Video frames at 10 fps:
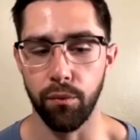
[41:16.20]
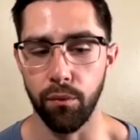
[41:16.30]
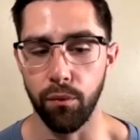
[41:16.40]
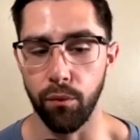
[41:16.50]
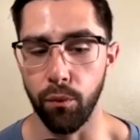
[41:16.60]

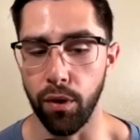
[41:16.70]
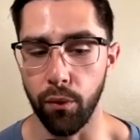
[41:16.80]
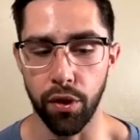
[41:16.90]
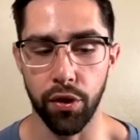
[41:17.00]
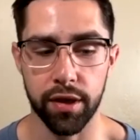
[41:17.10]
what
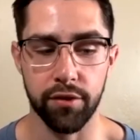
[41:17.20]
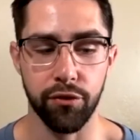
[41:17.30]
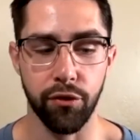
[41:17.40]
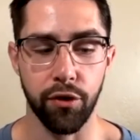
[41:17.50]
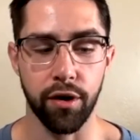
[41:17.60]
we're looking
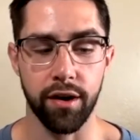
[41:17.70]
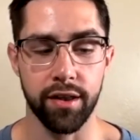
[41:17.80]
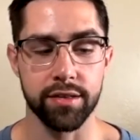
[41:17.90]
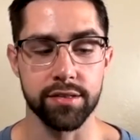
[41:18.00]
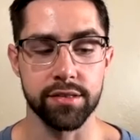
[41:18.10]
for
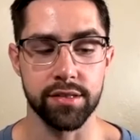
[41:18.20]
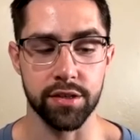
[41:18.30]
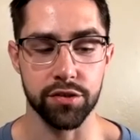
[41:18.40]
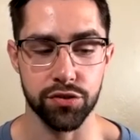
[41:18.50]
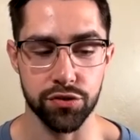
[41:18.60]
is
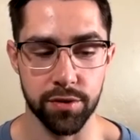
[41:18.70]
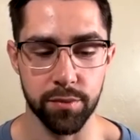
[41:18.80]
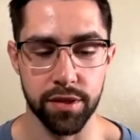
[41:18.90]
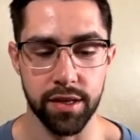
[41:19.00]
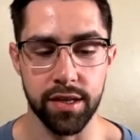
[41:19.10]

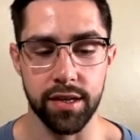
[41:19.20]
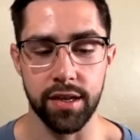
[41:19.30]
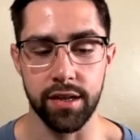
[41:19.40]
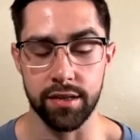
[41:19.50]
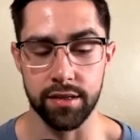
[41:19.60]

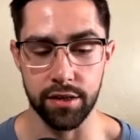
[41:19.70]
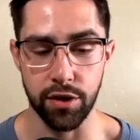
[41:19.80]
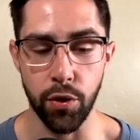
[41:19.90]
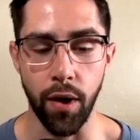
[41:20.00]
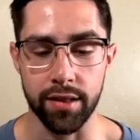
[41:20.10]
extremely
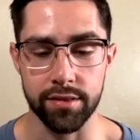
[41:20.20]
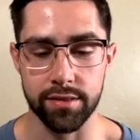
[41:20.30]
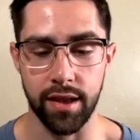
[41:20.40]
nuanced,